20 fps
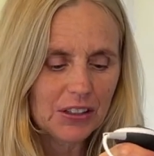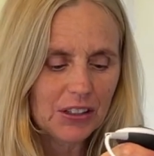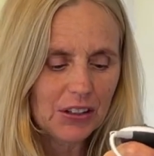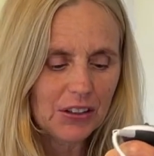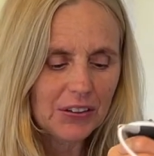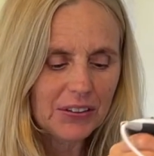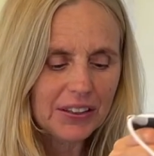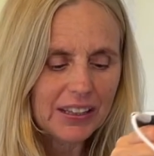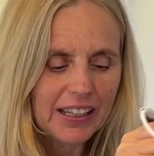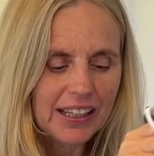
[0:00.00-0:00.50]

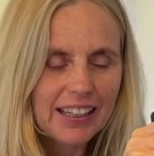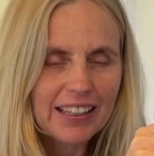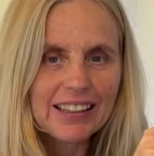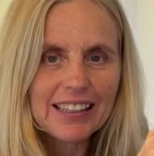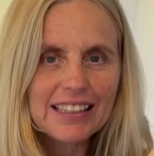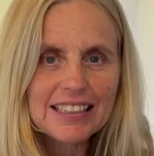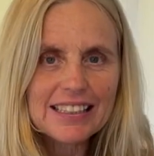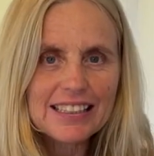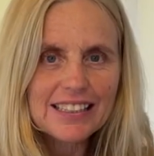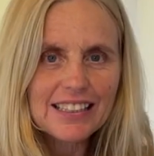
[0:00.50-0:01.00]
Okay,
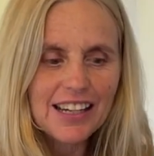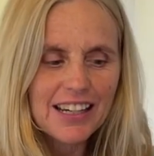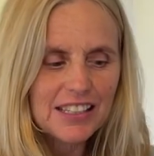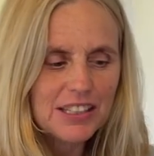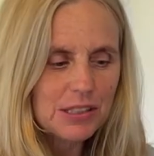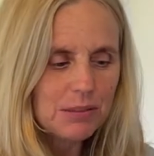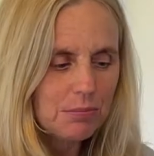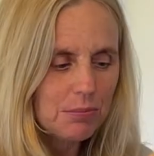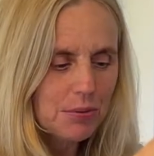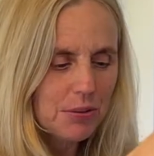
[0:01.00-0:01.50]
that's nice
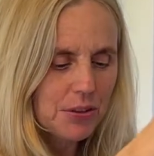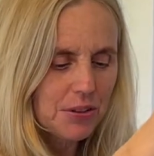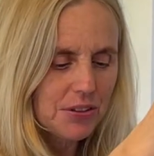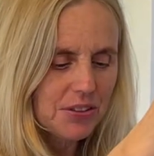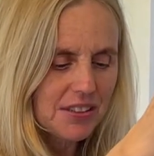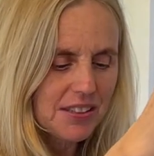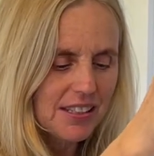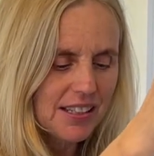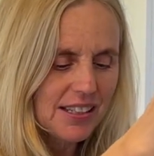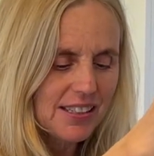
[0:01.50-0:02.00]
and
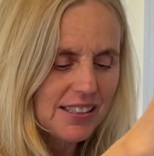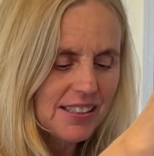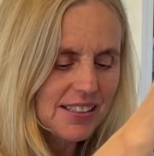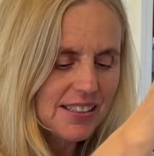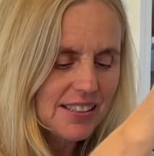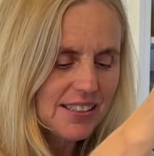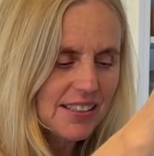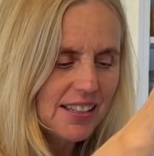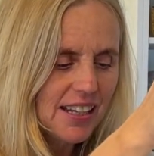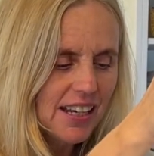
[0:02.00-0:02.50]

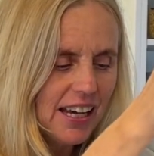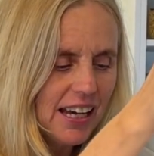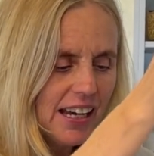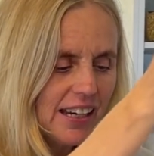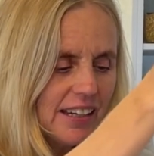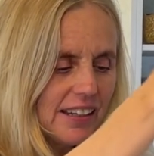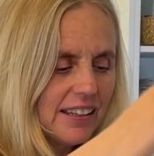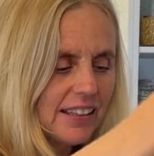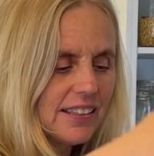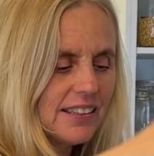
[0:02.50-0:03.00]
processed. And
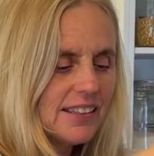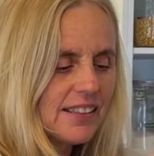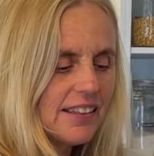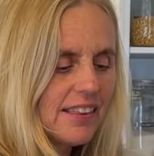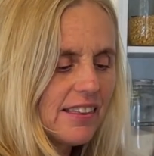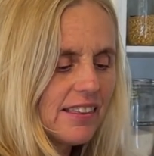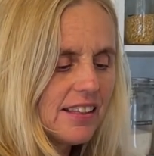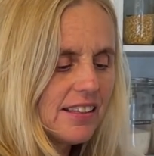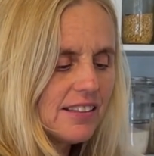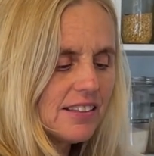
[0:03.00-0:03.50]
it is a
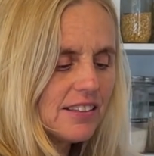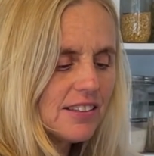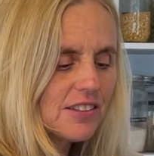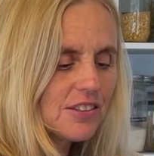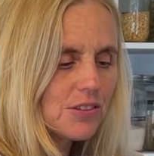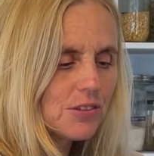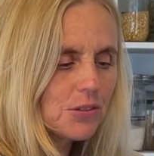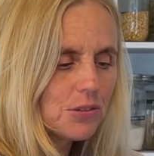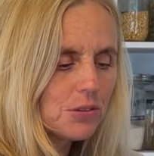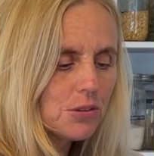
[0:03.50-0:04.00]
thin
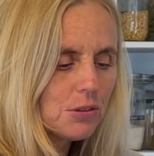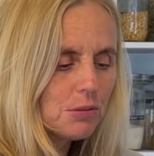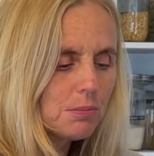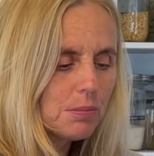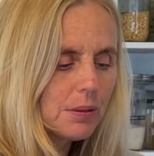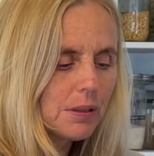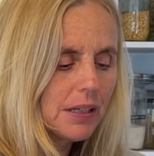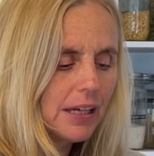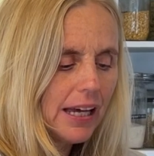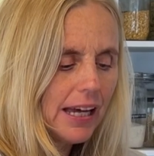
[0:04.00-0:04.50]
soup.
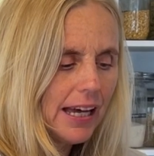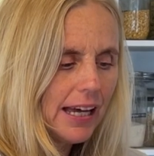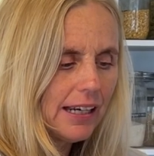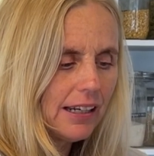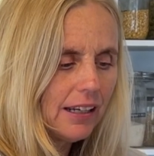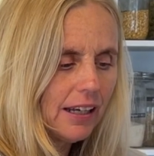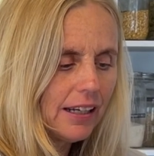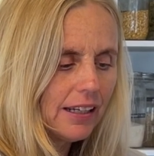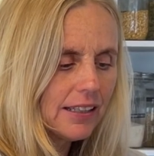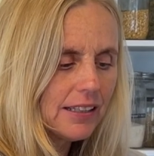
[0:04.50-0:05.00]
And
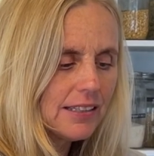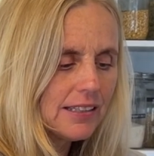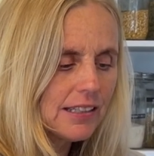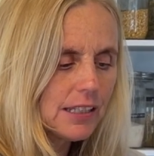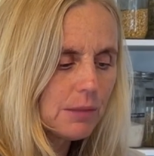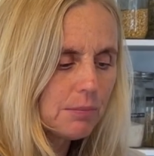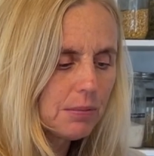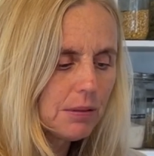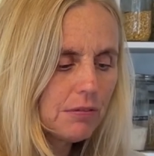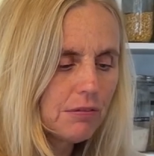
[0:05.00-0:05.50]
like I
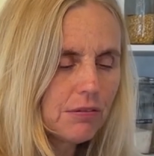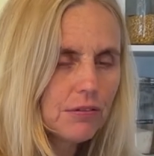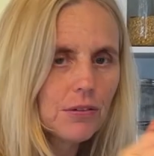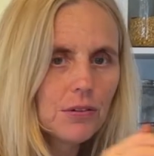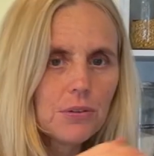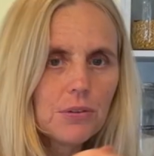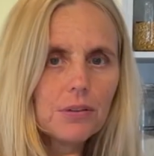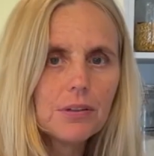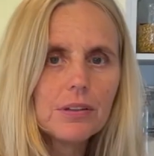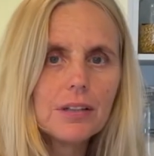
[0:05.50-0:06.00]
said
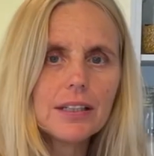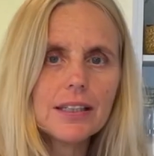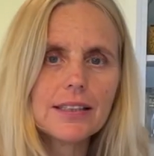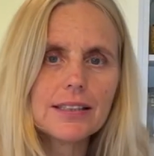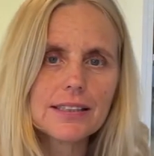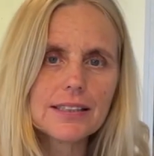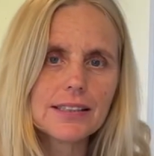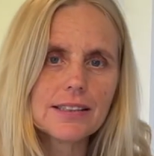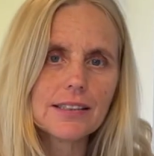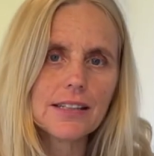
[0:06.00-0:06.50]
before, it
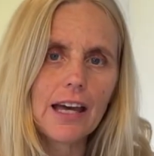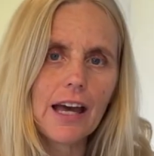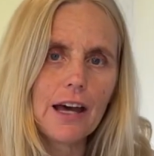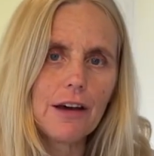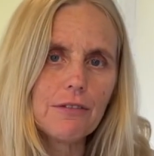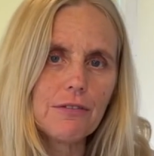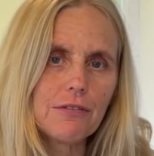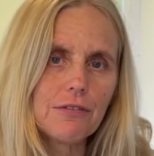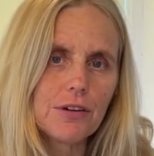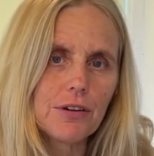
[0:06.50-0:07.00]
doesn't
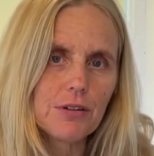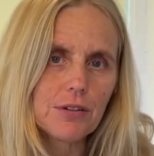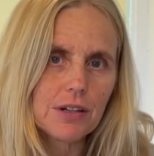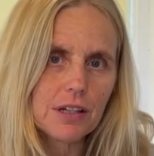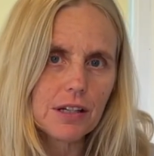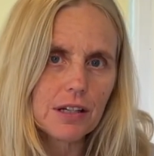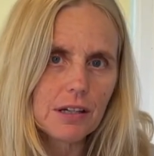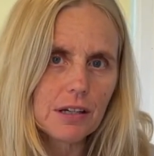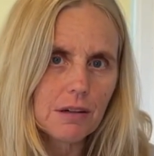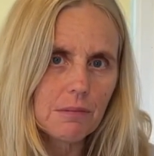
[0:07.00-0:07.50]
have
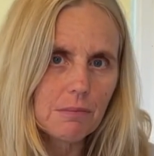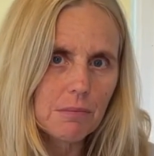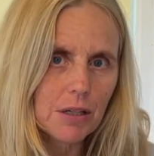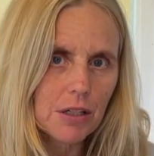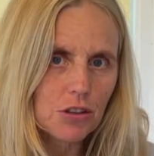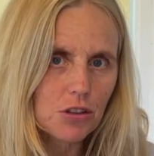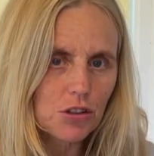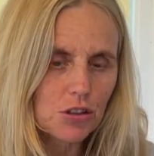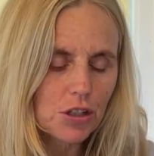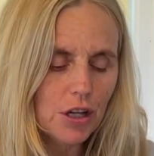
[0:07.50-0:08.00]
very
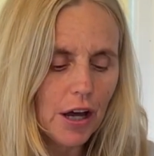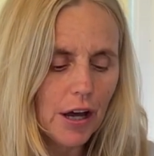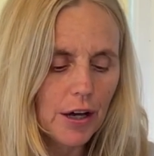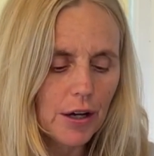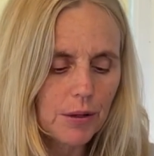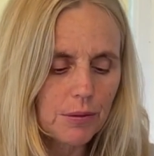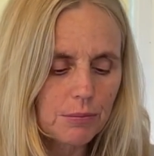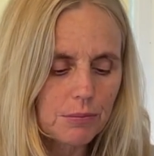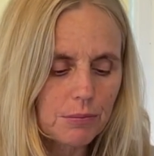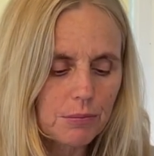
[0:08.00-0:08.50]
much
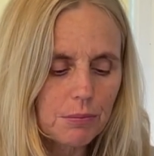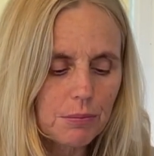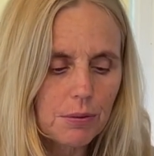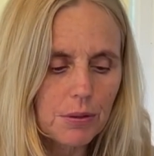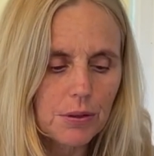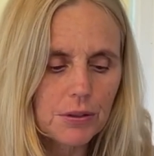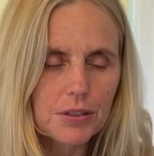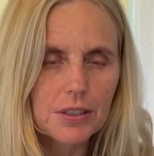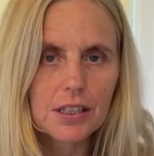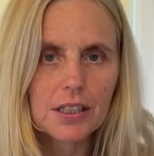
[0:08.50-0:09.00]

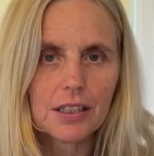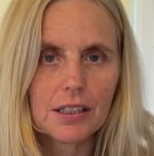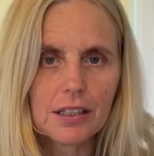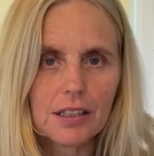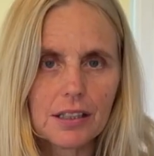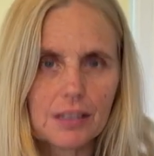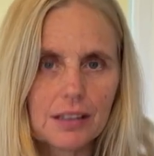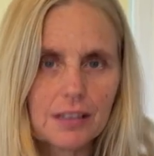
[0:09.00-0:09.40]
protein in